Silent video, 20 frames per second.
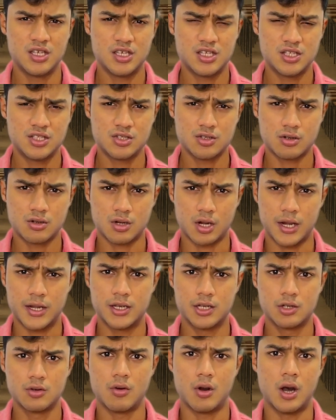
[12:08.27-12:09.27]
It's your
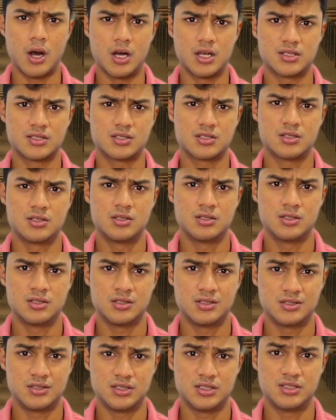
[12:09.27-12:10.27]
right to ask,
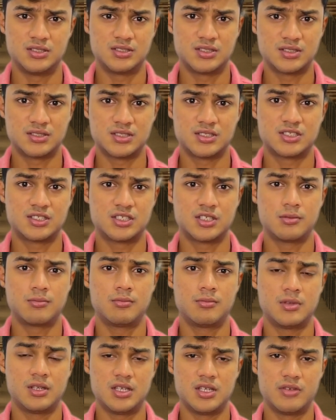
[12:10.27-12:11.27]
is the
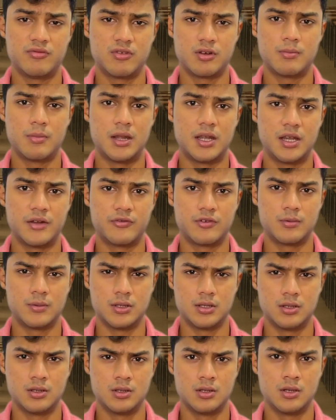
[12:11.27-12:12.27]
system even meant for
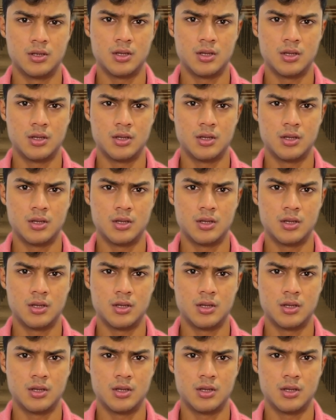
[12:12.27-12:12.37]
me?